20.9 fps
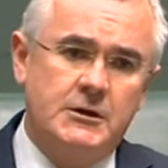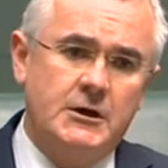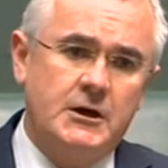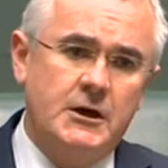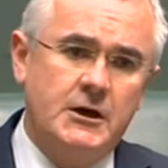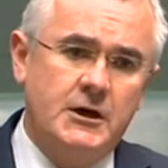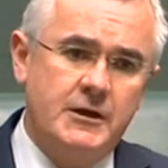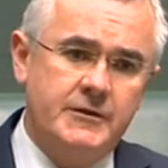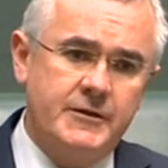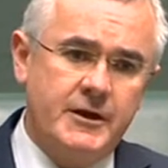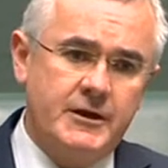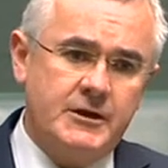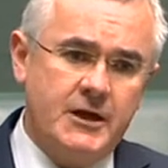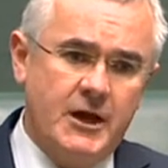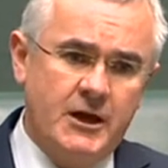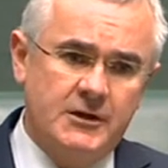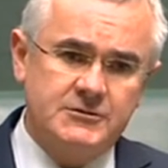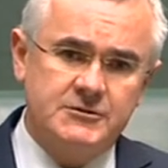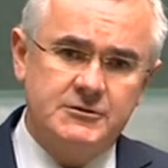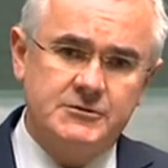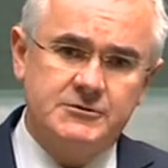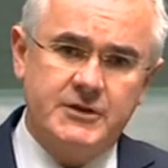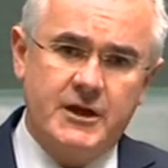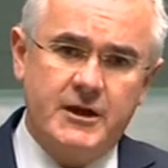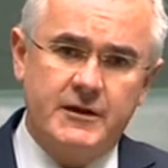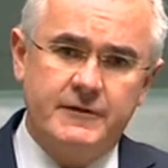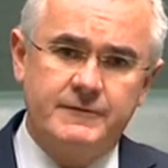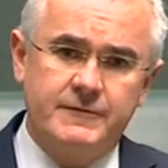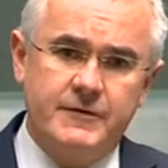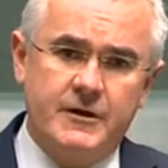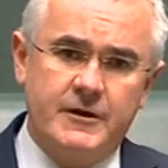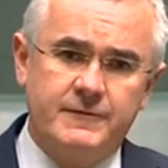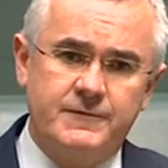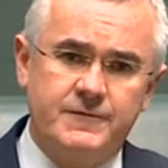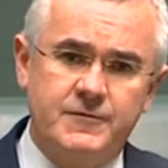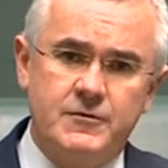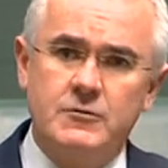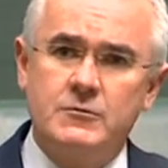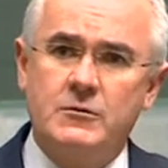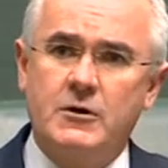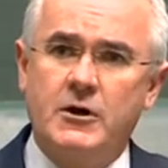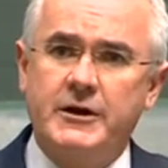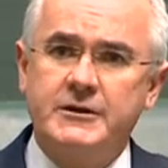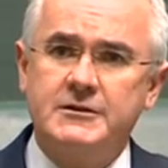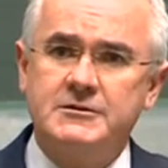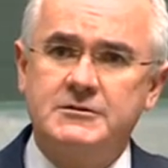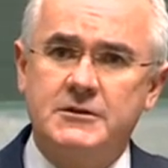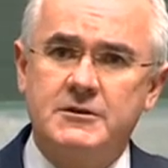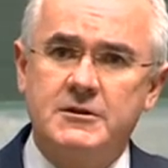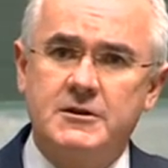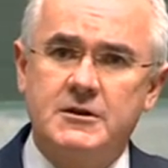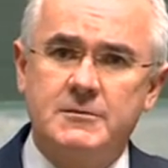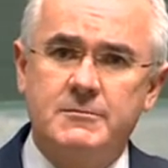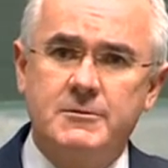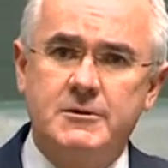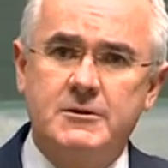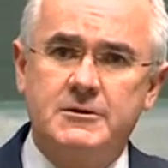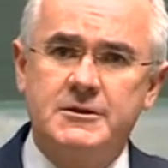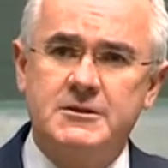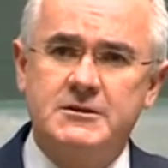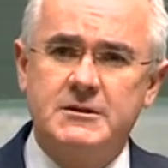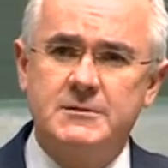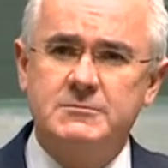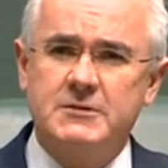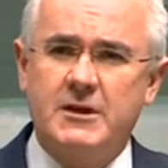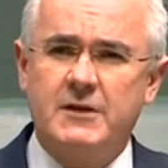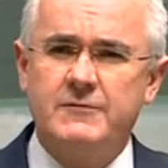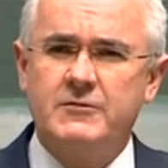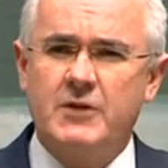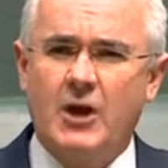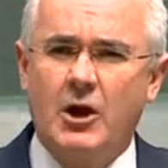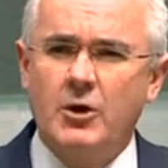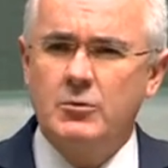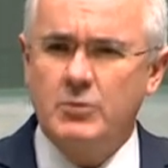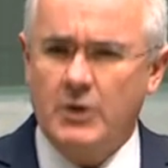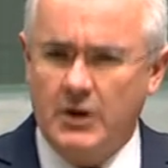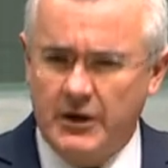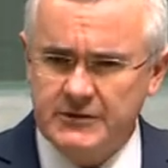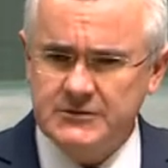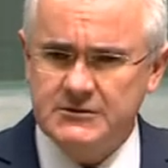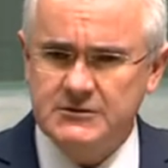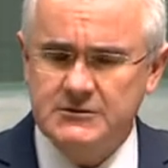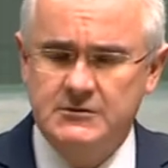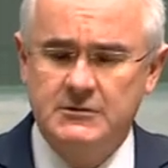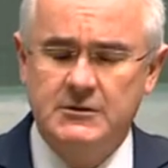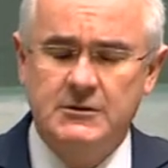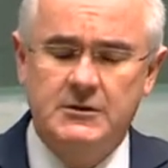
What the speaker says: that councils have few rights and the community seems to have no rights.